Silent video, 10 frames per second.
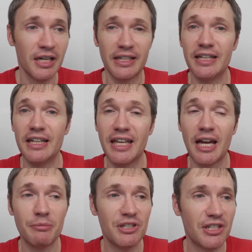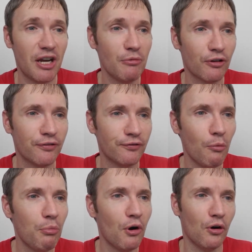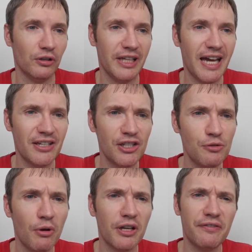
Then the Cadbury's Dairy Milk Football. Yes, this one.